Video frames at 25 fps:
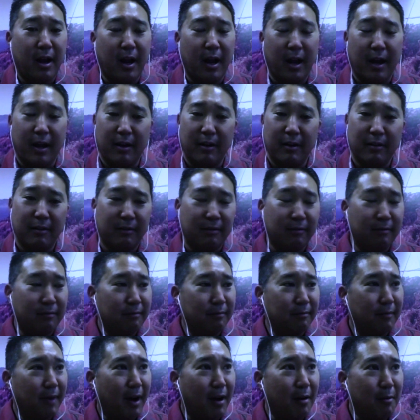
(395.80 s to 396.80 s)
And
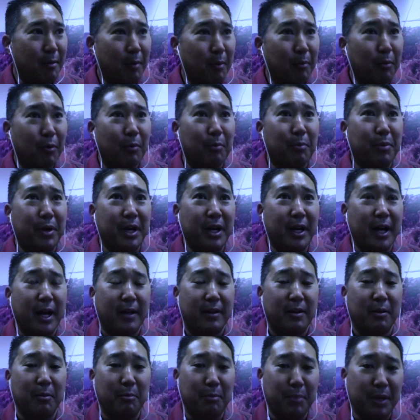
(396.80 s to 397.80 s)
I remember being
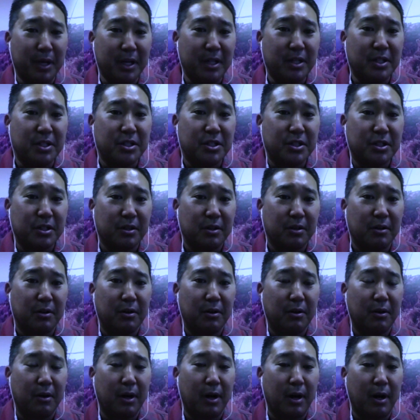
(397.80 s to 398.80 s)
at the beach
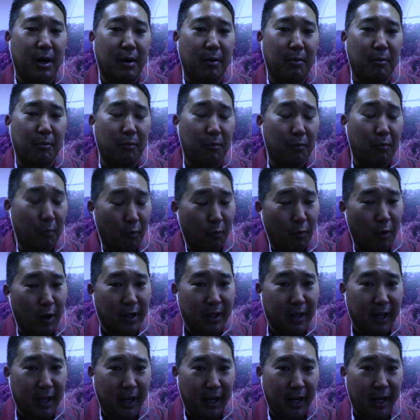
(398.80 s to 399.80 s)

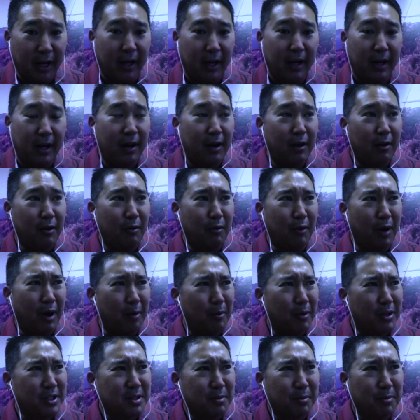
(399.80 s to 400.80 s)
one day.
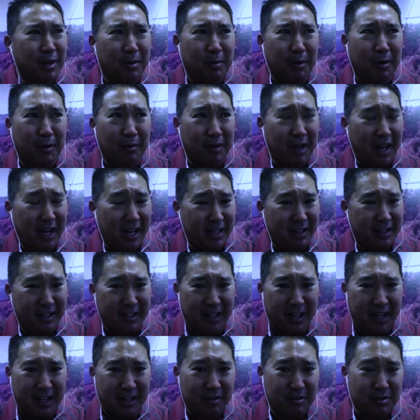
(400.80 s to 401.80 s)
I must have been about 8
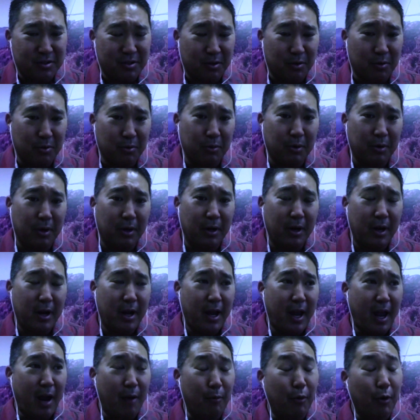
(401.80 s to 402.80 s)
to 10 years old,
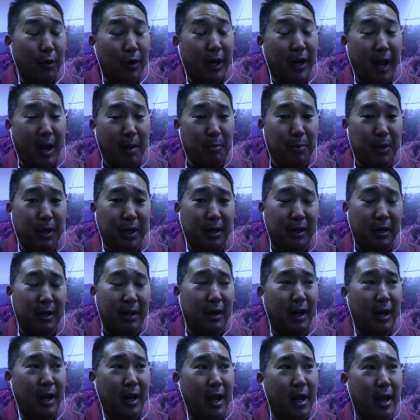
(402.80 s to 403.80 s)
and we were camping.
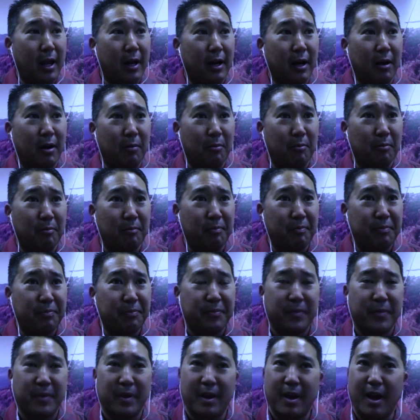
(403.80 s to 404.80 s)
And
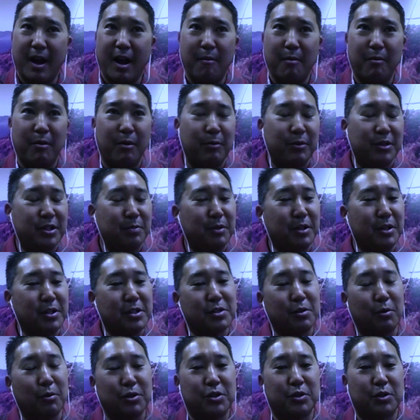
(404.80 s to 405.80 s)
I remember just
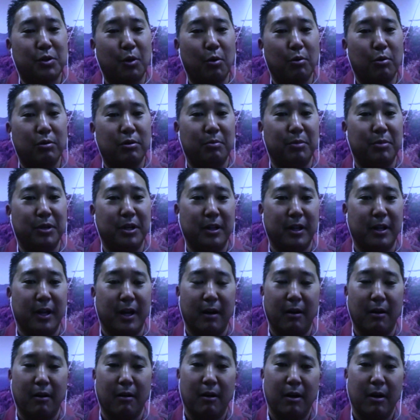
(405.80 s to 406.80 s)
being so stoked to be
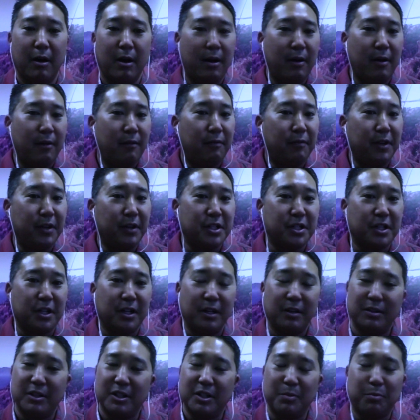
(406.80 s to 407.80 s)
there
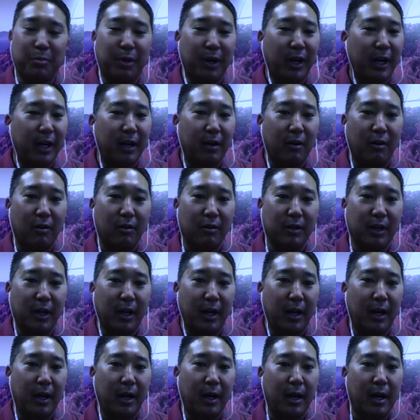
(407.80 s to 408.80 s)
fishing, just playing all
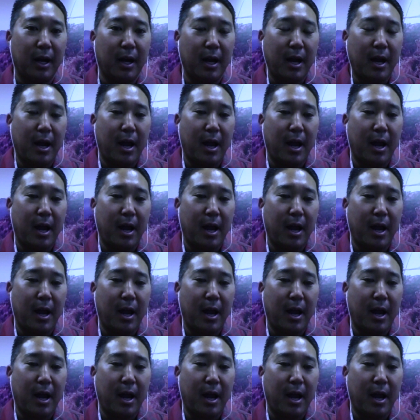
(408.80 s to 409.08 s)
day.